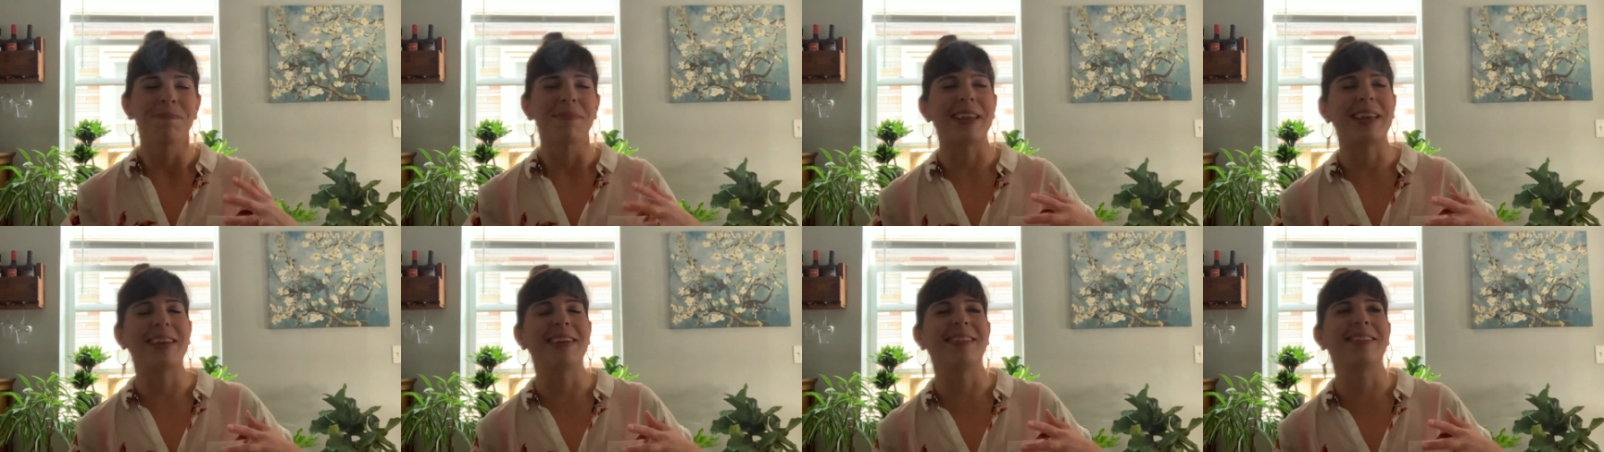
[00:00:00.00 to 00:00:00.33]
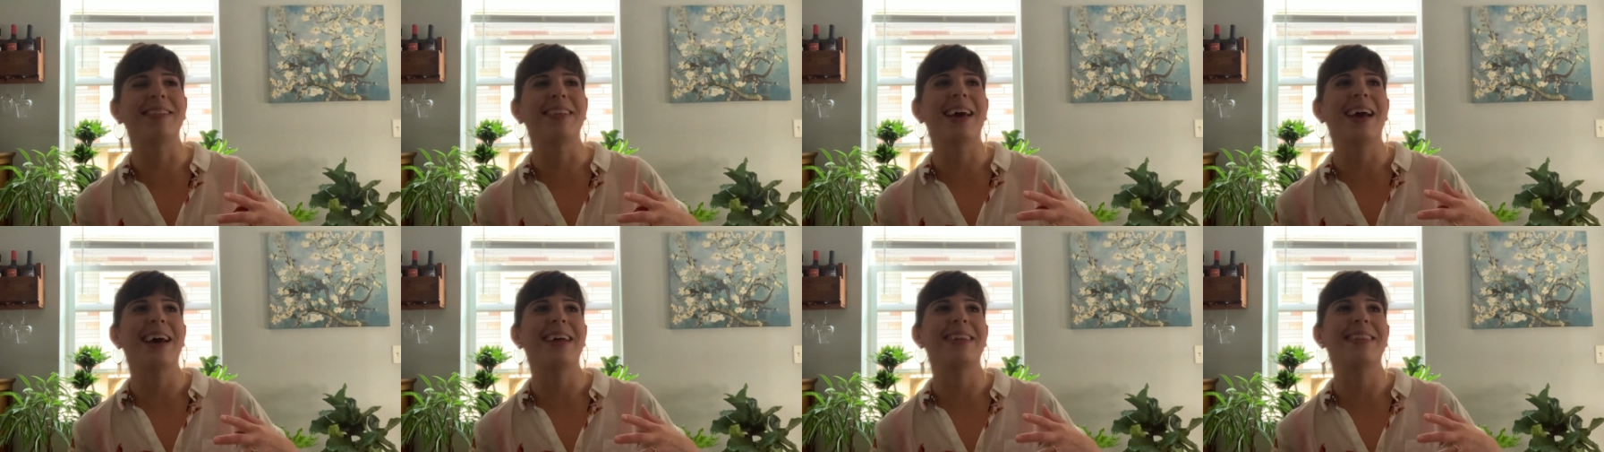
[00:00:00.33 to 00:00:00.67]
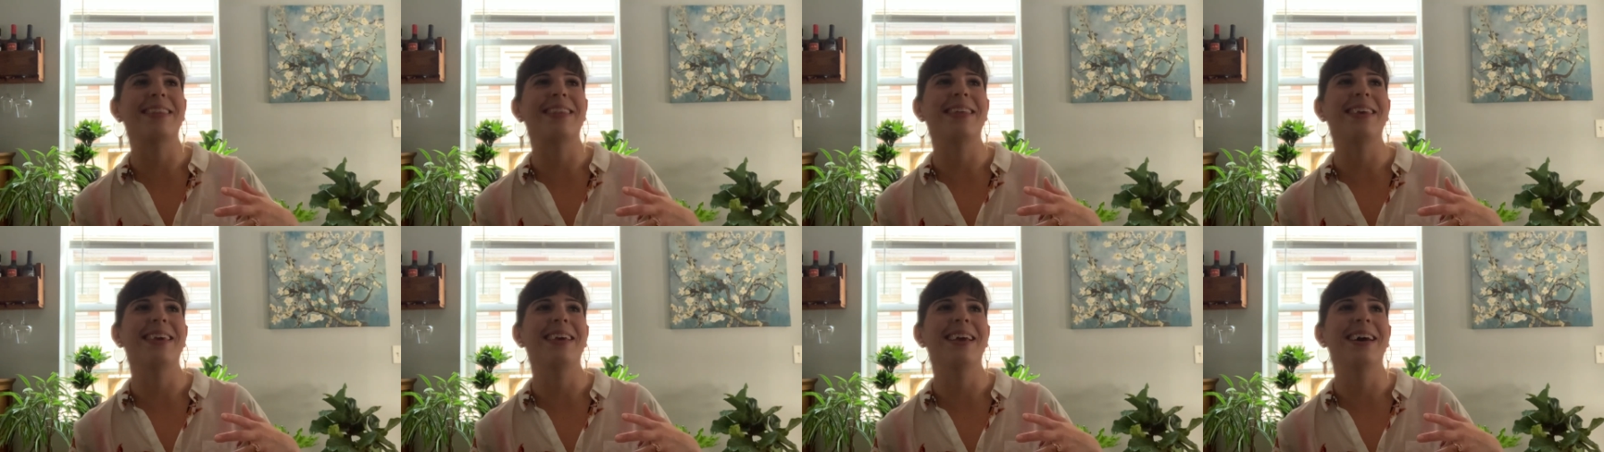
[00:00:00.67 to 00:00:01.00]
is
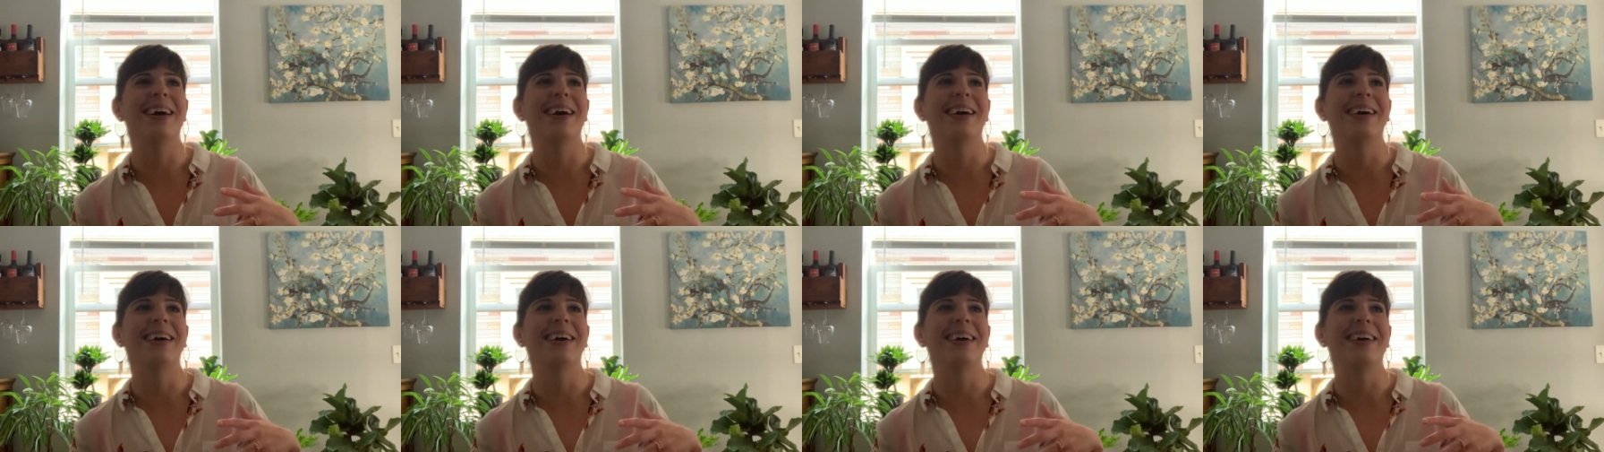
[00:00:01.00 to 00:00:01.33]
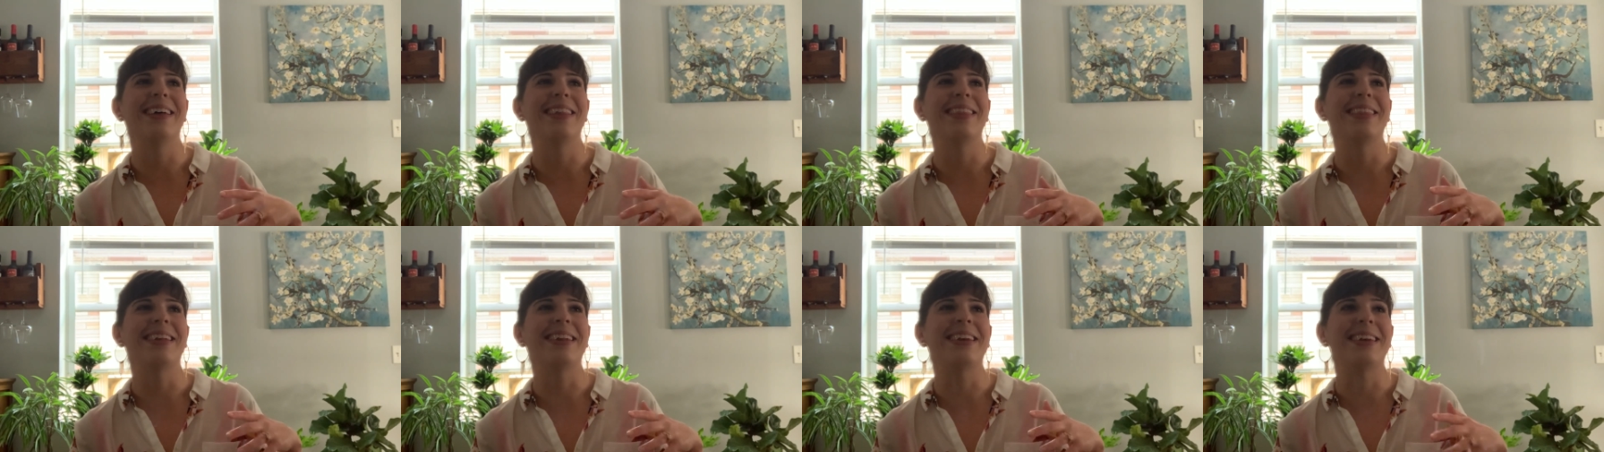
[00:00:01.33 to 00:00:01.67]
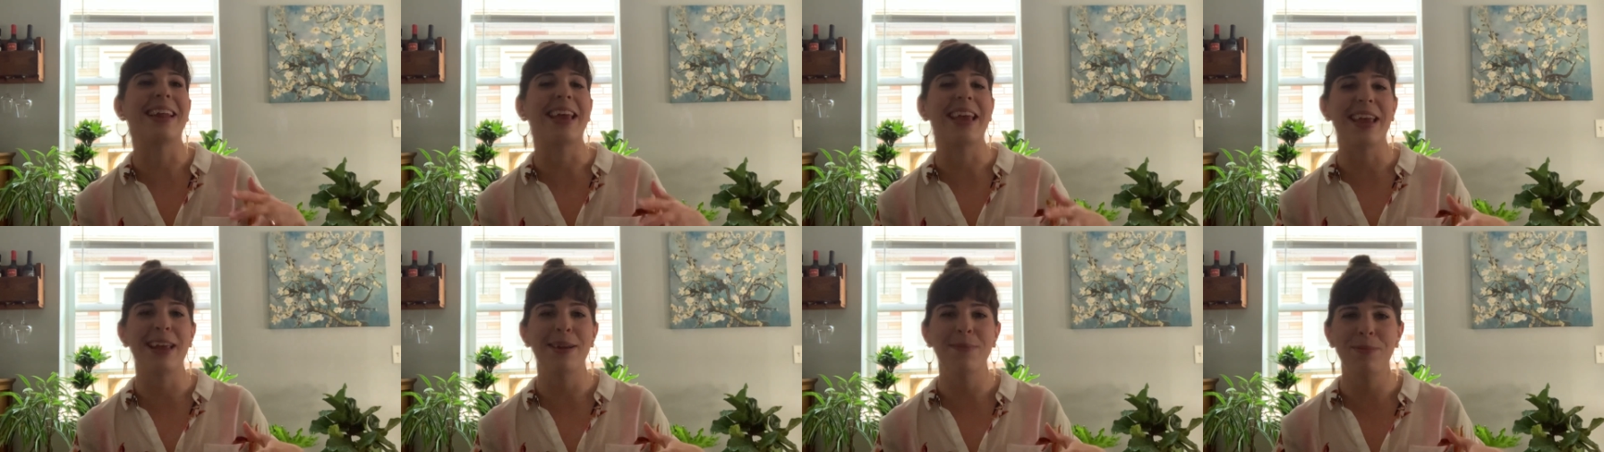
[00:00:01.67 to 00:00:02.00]
that the
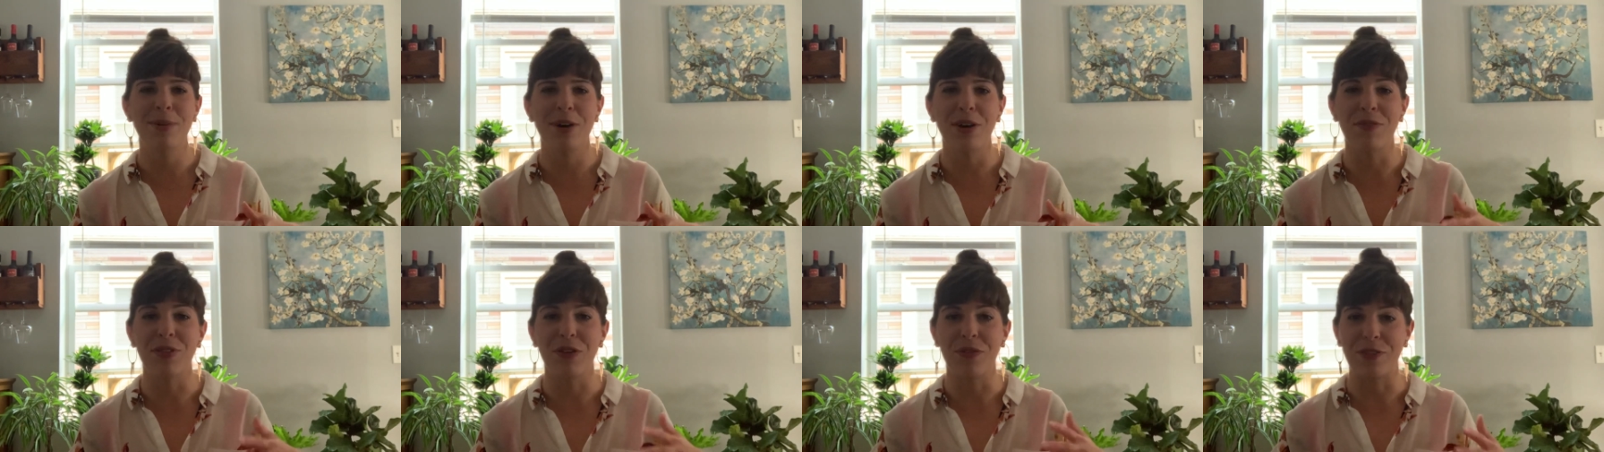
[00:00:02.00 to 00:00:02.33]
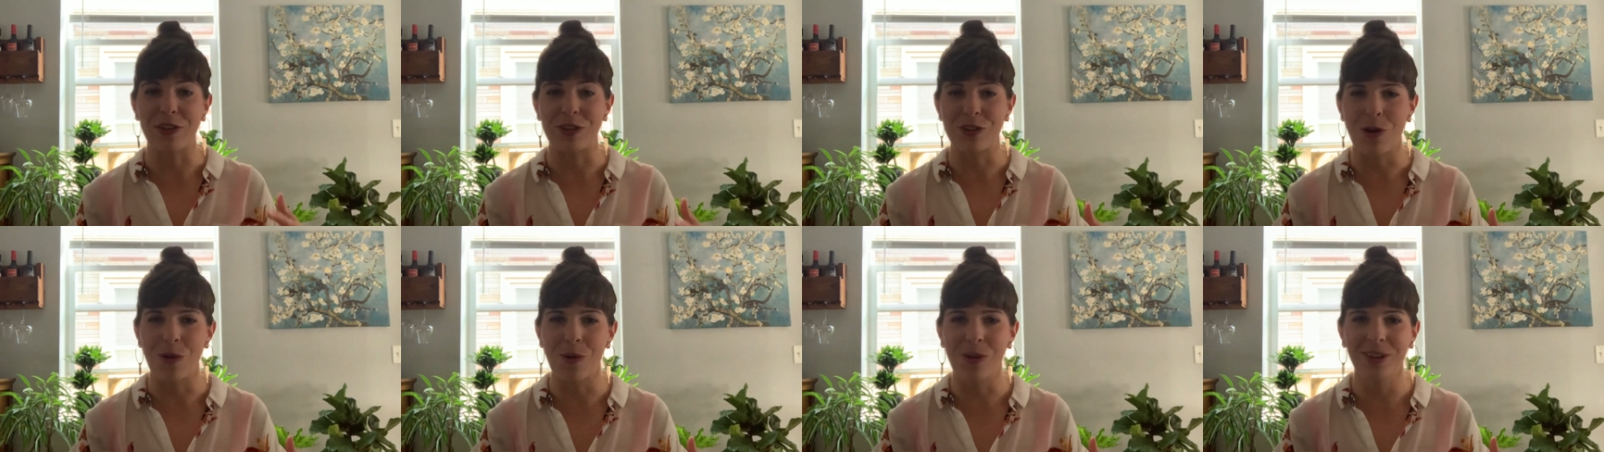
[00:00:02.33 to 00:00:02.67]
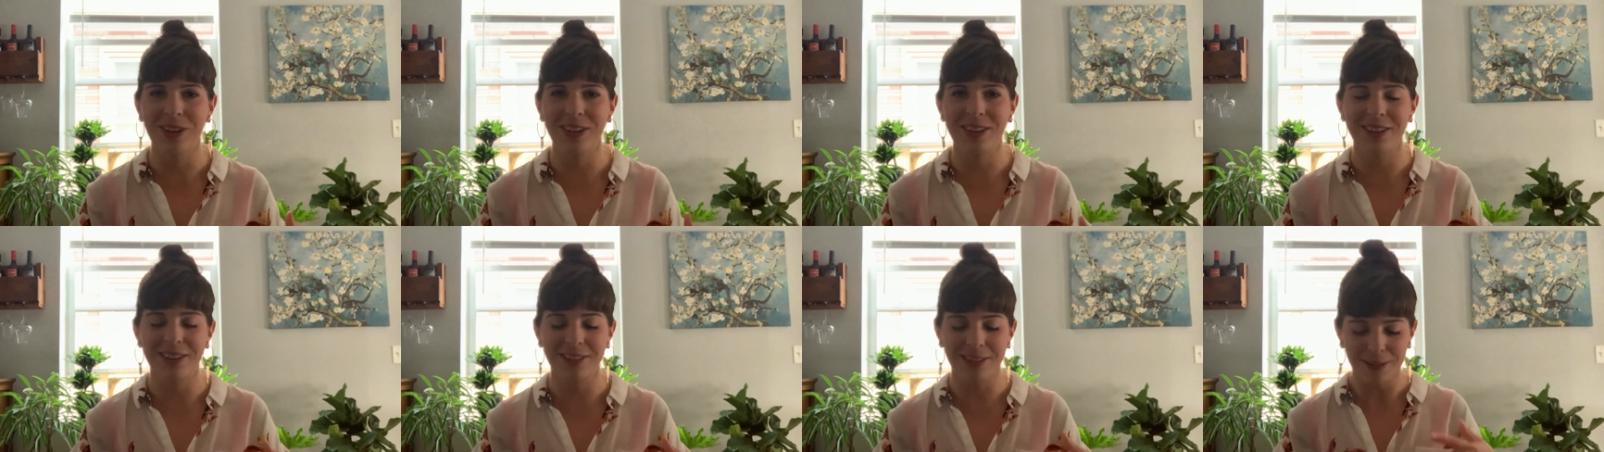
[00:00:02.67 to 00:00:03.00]
name of the
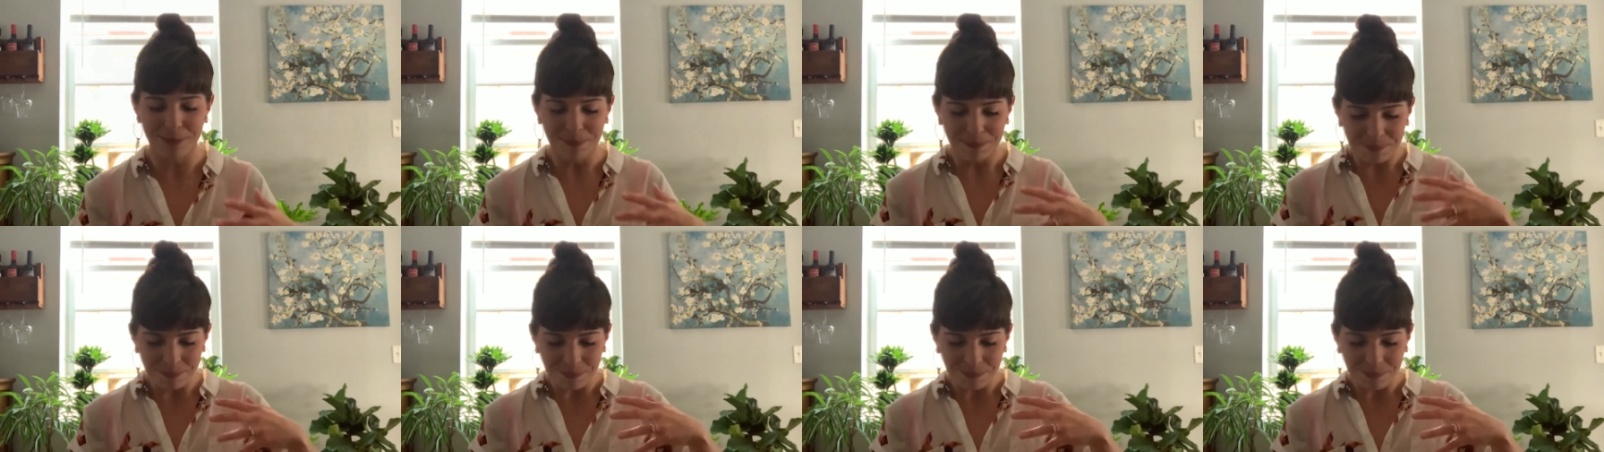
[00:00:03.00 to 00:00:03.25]
vitolas,